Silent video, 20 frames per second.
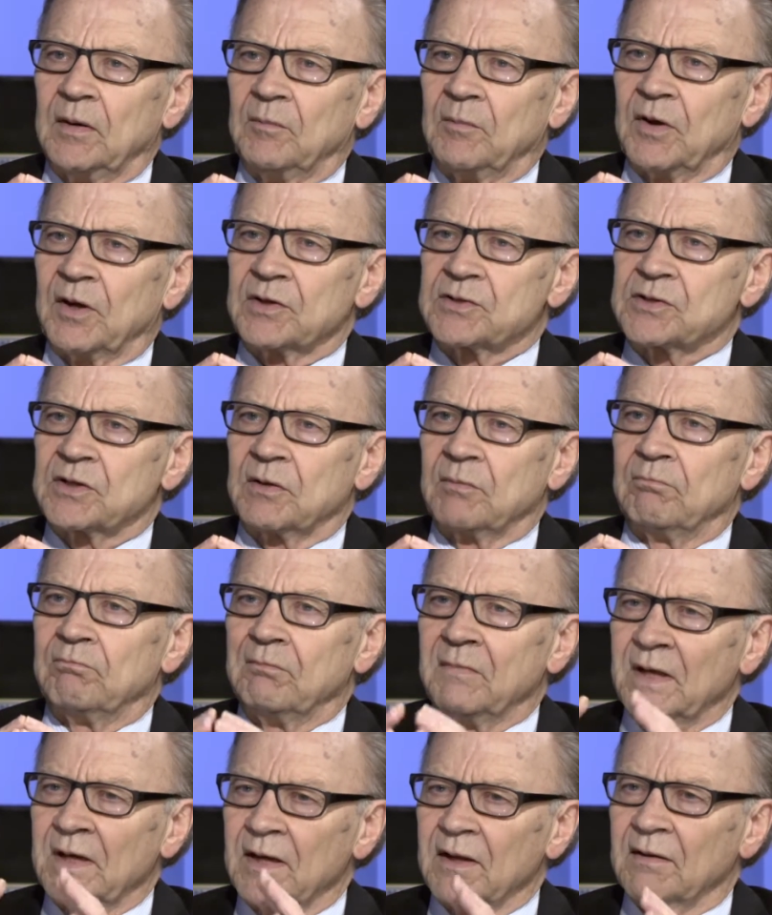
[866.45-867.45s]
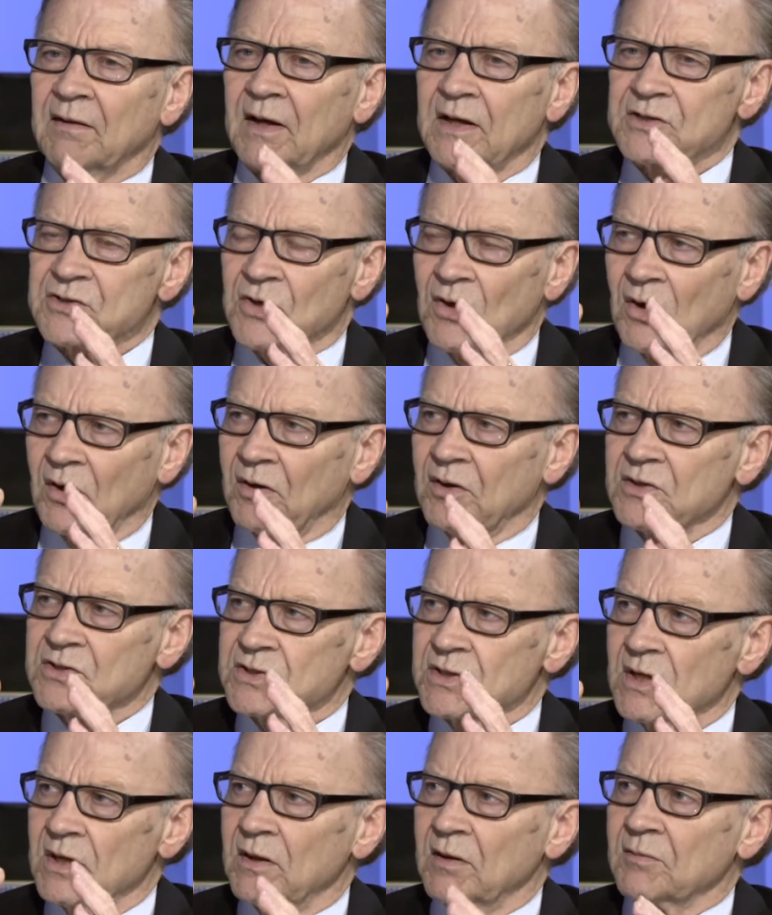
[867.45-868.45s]
because the minute they start to
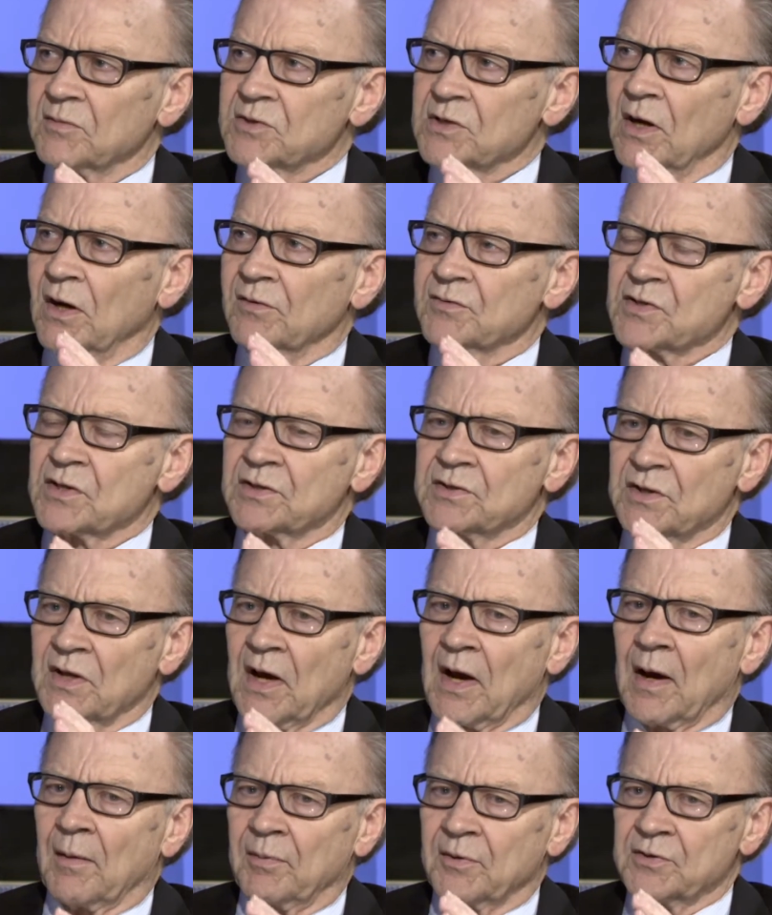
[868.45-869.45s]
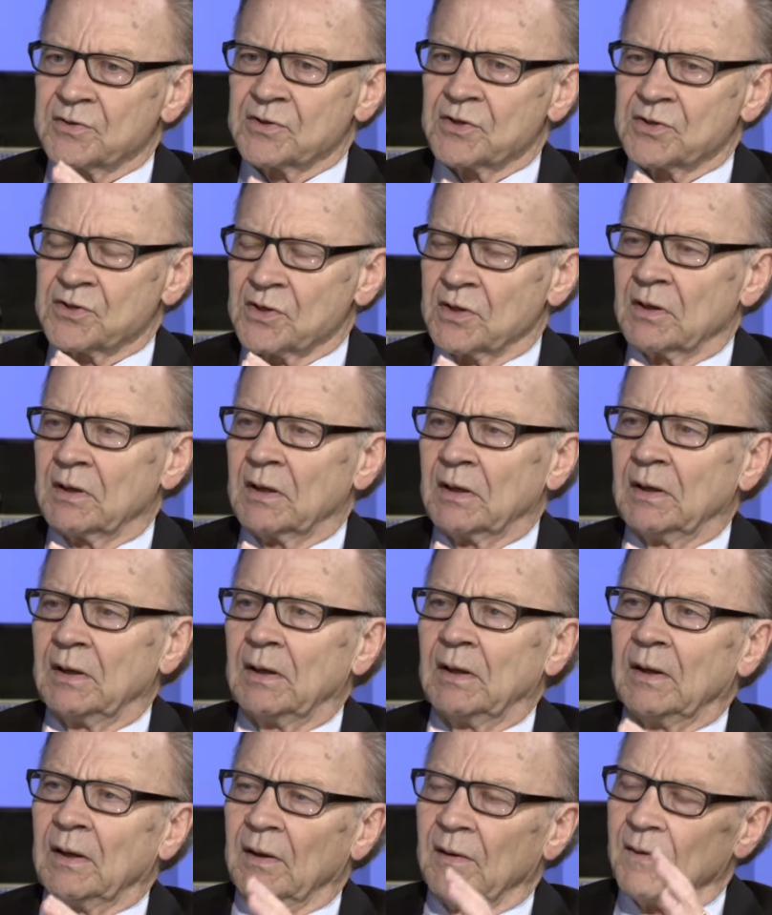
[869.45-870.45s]
see themselves as the opposition,
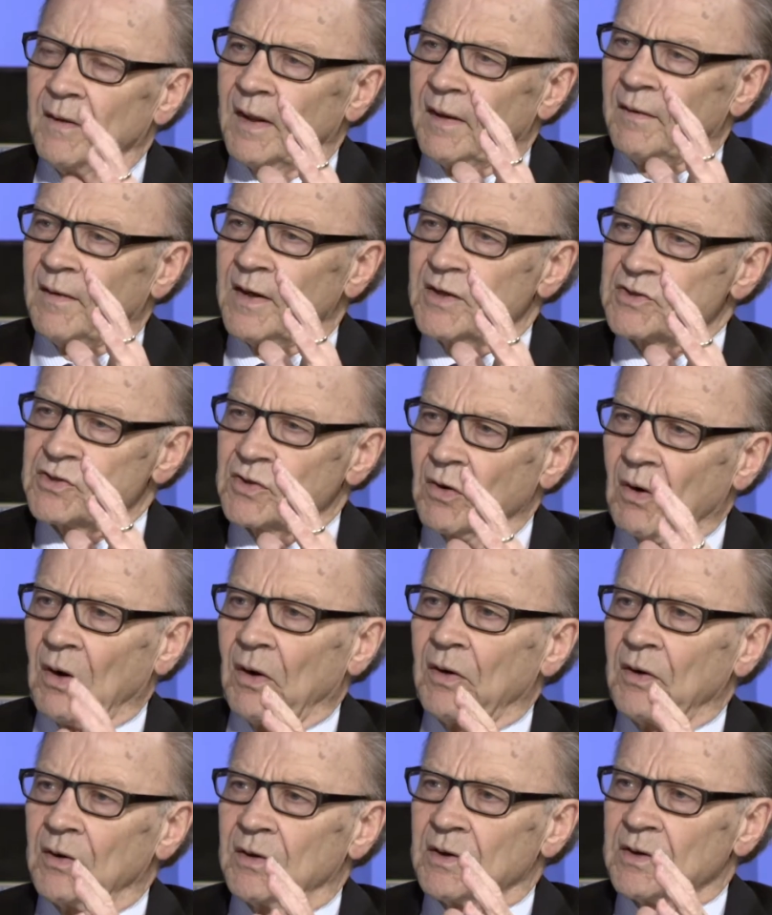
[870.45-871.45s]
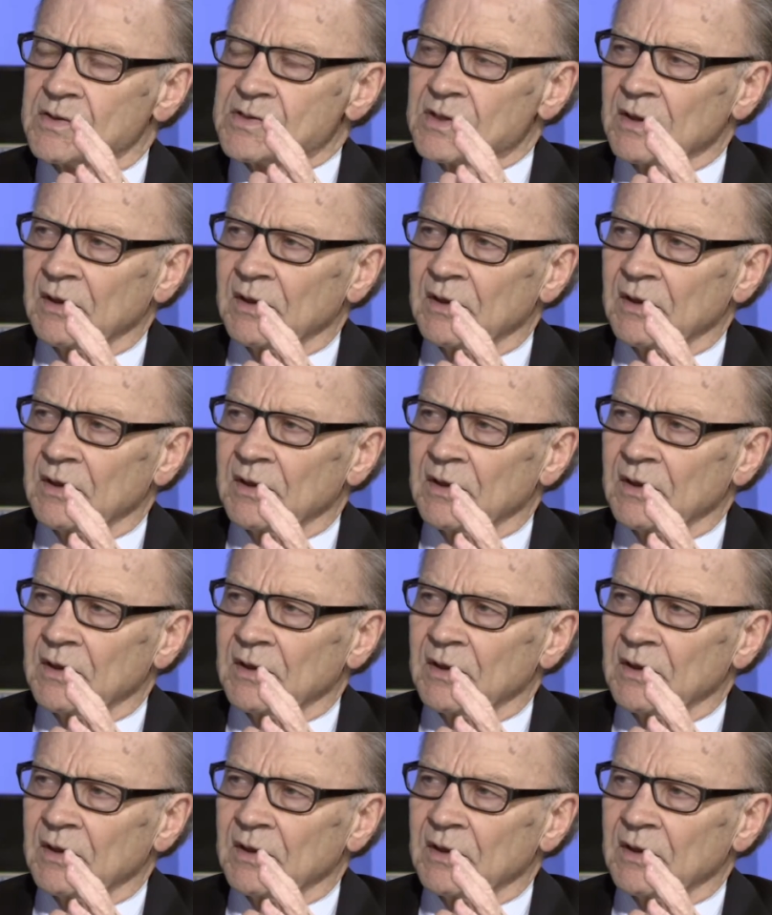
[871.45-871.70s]
then they start to